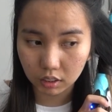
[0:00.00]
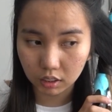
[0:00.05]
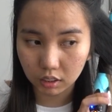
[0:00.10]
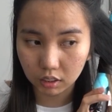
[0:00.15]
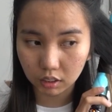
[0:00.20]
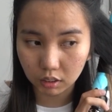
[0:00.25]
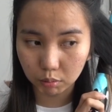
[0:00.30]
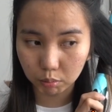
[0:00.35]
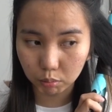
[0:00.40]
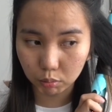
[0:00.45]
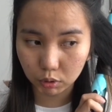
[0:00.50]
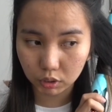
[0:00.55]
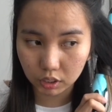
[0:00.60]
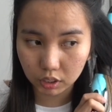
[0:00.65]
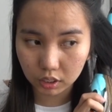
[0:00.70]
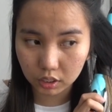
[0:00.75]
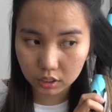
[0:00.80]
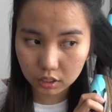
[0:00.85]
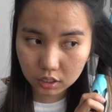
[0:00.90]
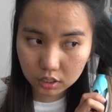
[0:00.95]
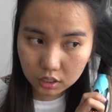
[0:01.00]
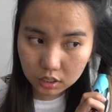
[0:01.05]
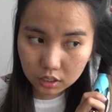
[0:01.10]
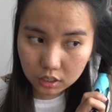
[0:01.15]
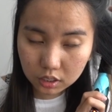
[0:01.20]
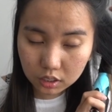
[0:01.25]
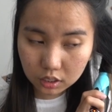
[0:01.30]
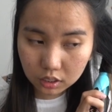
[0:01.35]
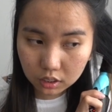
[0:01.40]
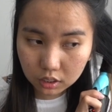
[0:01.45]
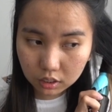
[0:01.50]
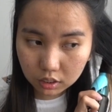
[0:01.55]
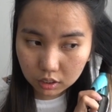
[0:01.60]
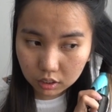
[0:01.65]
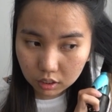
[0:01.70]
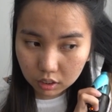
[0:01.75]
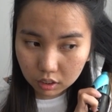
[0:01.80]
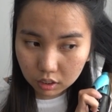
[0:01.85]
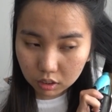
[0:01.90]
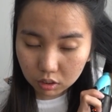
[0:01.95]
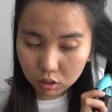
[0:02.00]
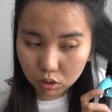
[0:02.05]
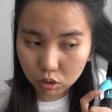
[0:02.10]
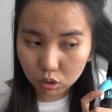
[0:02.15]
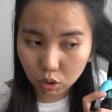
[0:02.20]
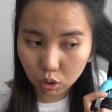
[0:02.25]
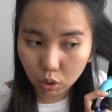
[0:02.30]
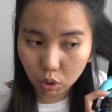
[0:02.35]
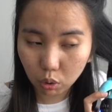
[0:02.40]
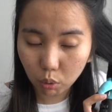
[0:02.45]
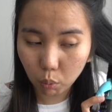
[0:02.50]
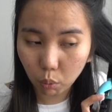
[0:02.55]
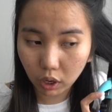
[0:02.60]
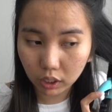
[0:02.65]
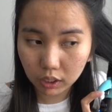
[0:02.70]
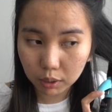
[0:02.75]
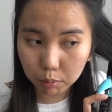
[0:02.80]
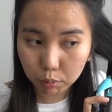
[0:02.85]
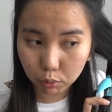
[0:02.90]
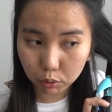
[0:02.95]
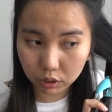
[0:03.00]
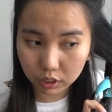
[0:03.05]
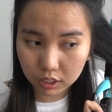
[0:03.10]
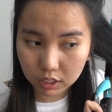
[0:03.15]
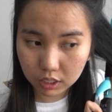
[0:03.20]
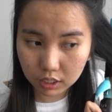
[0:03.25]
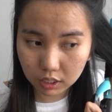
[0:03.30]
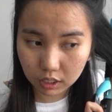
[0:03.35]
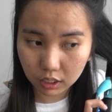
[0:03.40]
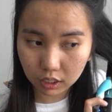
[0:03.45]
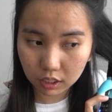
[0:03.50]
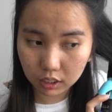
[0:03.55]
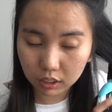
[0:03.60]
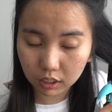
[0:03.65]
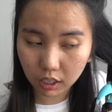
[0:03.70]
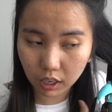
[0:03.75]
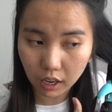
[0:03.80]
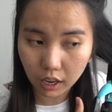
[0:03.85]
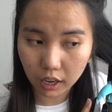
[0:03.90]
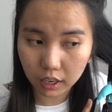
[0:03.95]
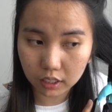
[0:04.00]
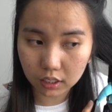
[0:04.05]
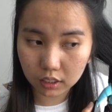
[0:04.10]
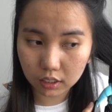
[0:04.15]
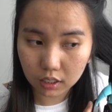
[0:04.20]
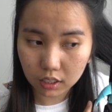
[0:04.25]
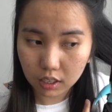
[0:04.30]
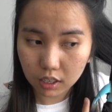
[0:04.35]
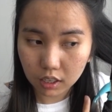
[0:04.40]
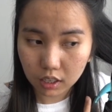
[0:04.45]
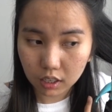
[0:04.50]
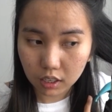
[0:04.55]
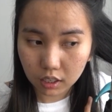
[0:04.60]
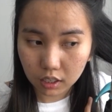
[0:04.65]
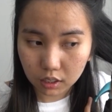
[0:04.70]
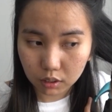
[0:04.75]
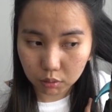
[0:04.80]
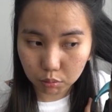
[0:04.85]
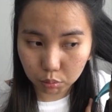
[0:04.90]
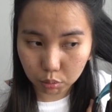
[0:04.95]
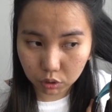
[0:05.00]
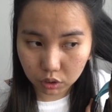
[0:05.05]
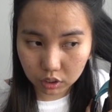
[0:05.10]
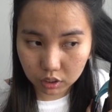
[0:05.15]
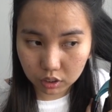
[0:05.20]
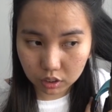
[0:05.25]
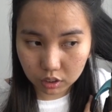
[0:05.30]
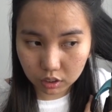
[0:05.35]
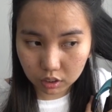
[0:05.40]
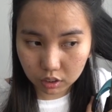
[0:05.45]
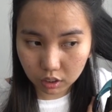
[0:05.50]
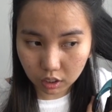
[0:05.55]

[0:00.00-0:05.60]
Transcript: and then press. So while I'm pressing it, I would